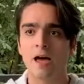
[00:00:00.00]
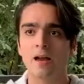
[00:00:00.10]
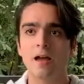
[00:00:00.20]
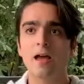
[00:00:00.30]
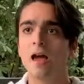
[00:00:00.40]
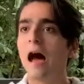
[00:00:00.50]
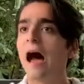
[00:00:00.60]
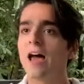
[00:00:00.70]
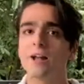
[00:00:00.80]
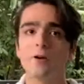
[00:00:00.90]
this
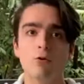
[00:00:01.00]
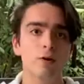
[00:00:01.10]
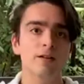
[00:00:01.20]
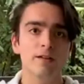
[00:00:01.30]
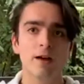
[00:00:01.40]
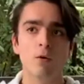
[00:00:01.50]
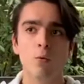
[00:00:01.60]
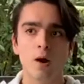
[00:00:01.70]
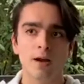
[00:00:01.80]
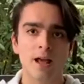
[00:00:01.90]
interview, Mr. Pedraza
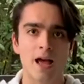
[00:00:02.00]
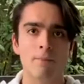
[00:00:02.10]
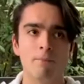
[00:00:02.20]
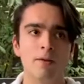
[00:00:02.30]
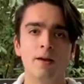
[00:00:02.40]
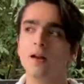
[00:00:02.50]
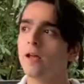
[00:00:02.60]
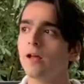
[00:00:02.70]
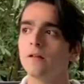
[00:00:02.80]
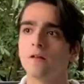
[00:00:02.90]
talks about his whole
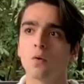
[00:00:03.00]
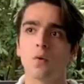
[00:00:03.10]
experience.